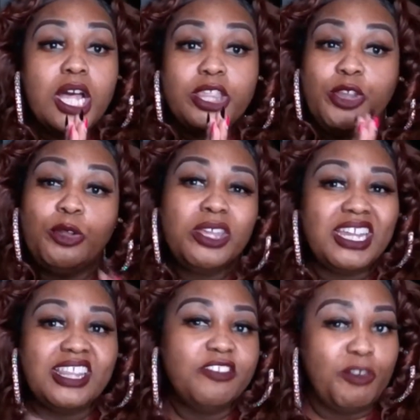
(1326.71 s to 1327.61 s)
you only
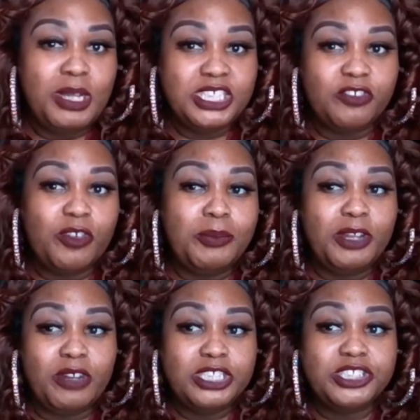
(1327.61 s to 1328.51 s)
get the information from being
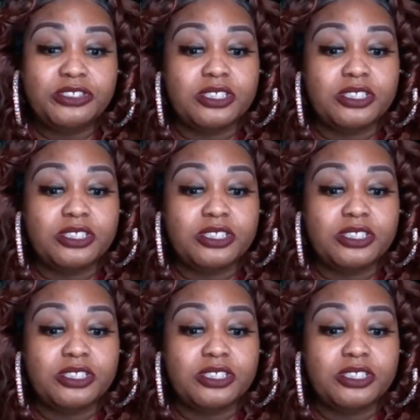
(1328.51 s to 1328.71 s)
registered.